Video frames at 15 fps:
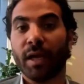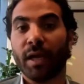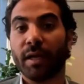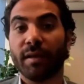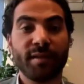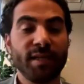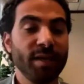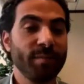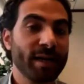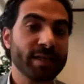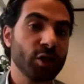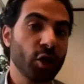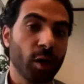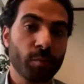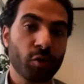The team has
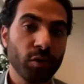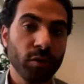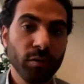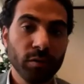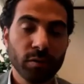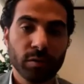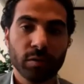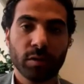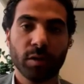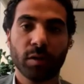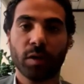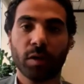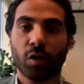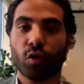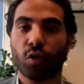the option,
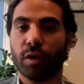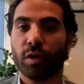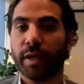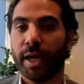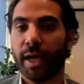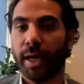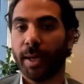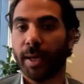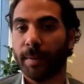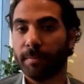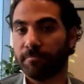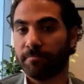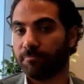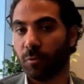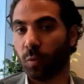should they
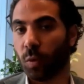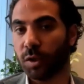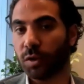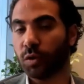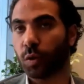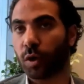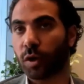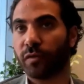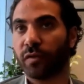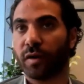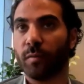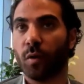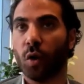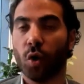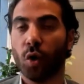want to work
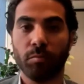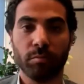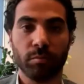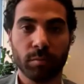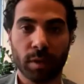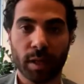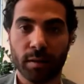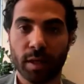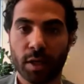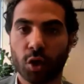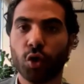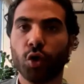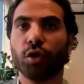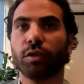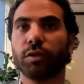from home, they
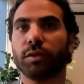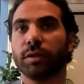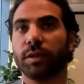could.